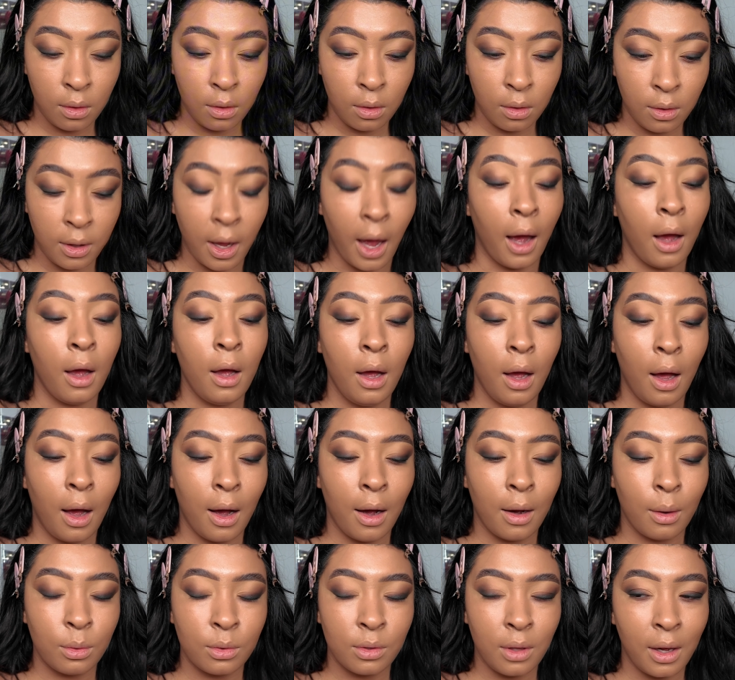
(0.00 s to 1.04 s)
yeah,
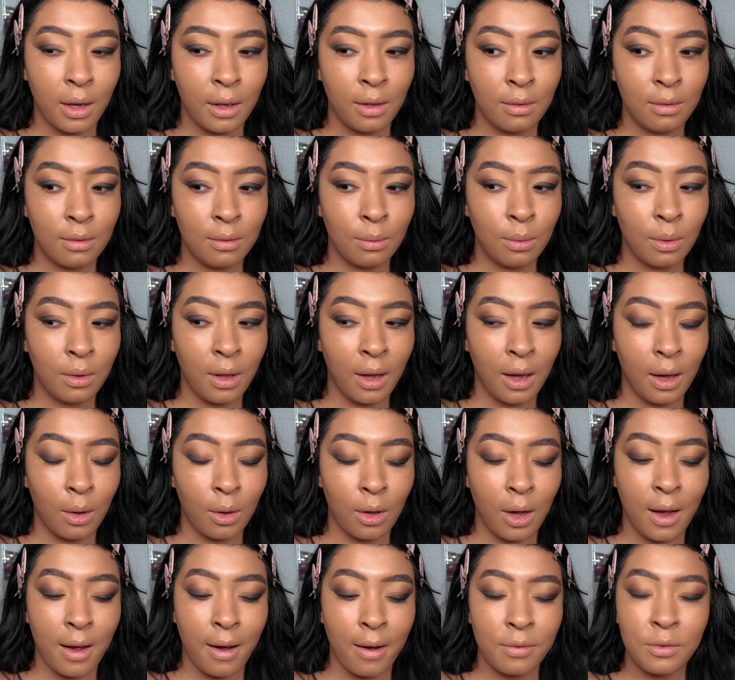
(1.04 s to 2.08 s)
I was like, what the hell?
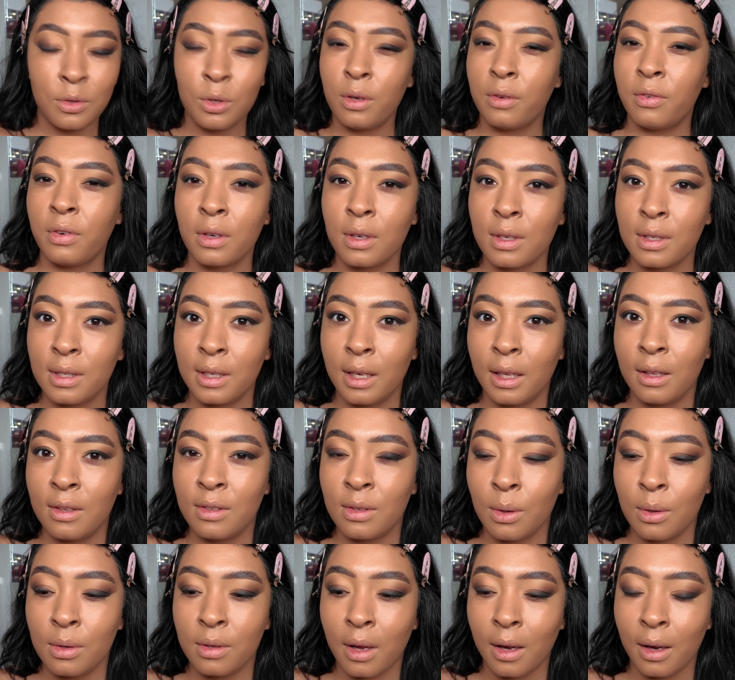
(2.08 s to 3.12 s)
I have two different concealers, so
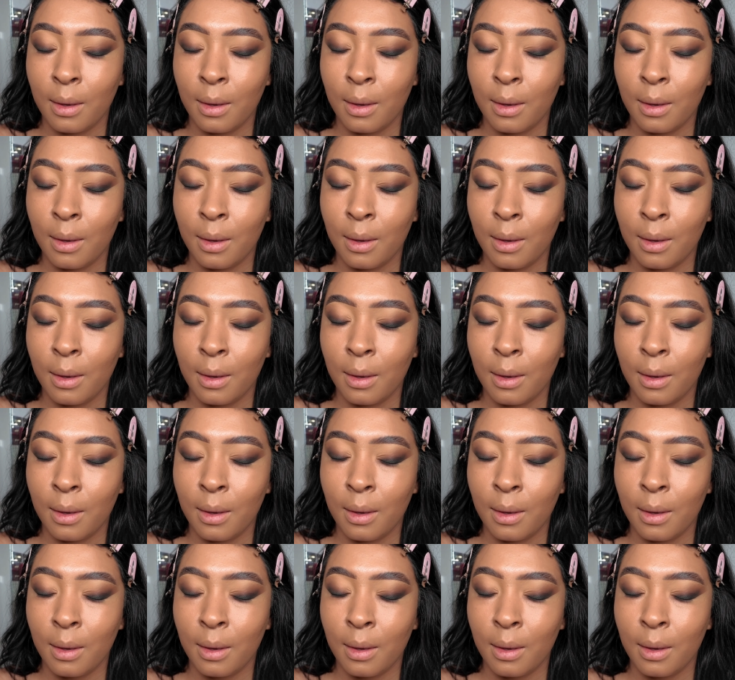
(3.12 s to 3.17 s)
I was like,